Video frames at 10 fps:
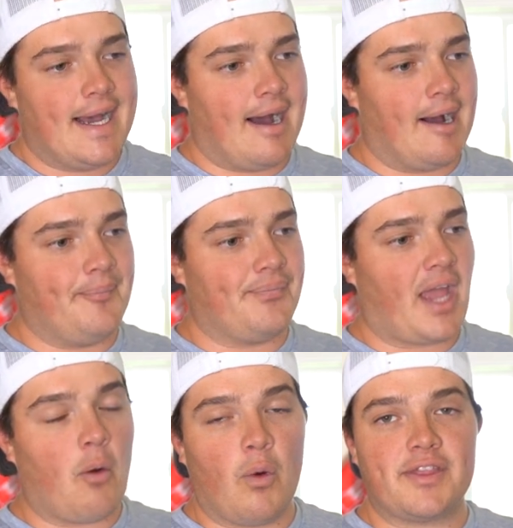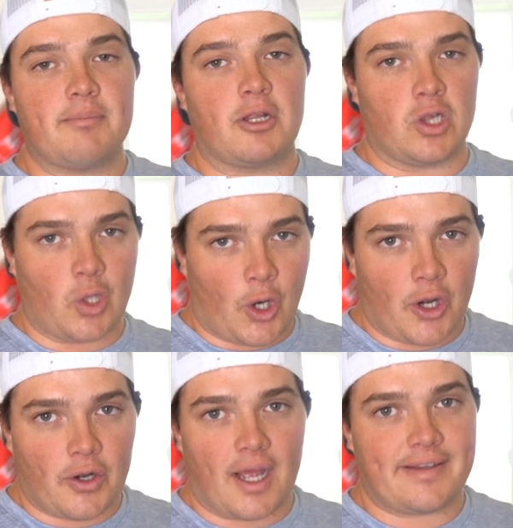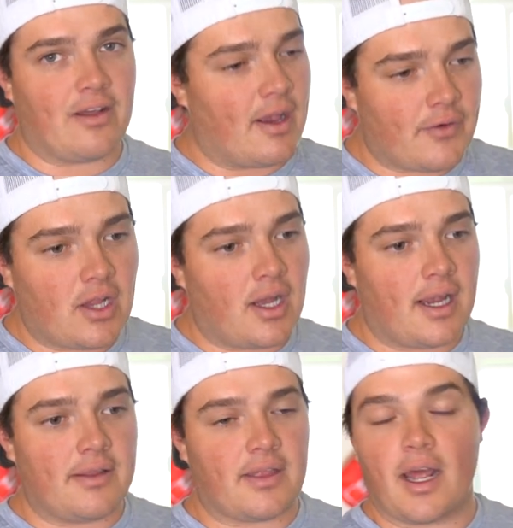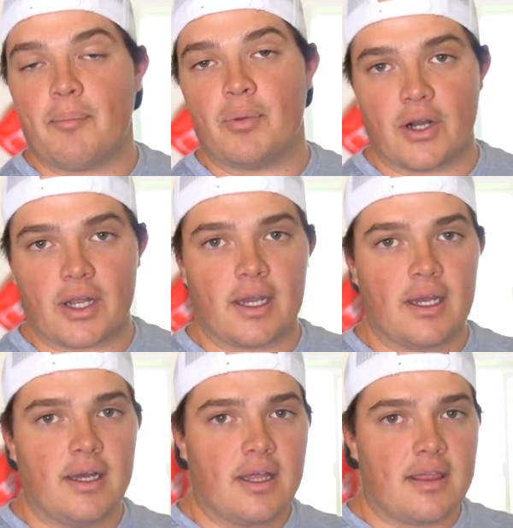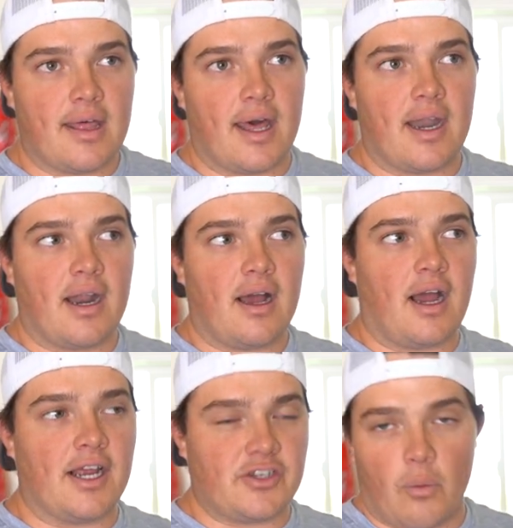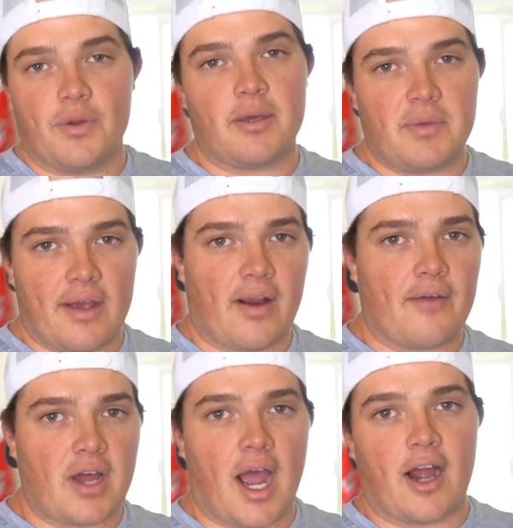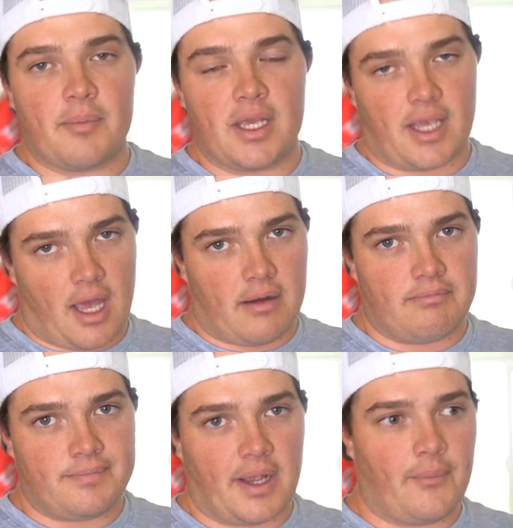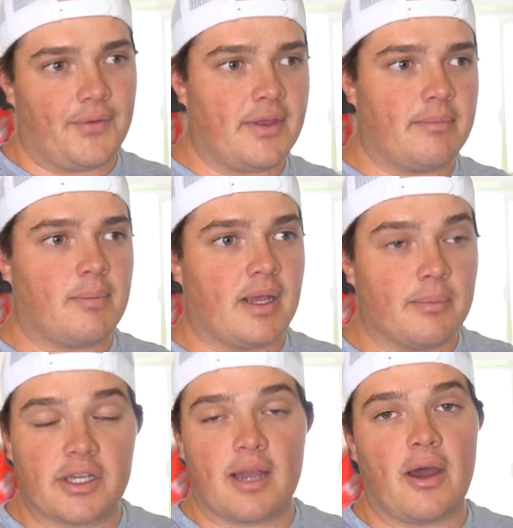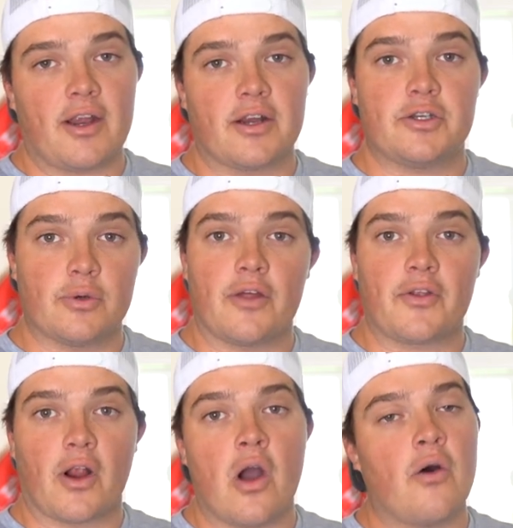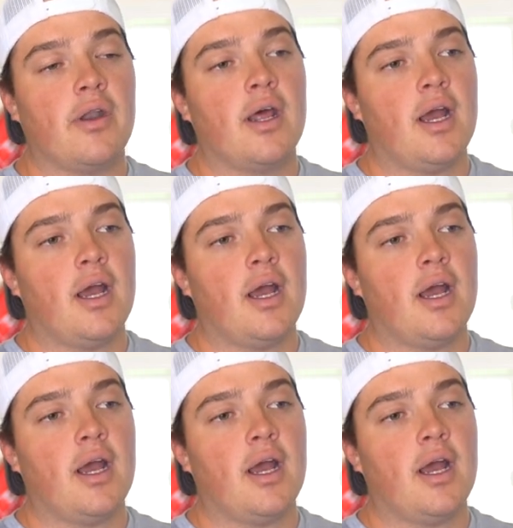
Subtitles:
I want them to learn. I tell every client that I book that I don't want them to ever have to hire me again. I want them to be able to come out here and do it on their own.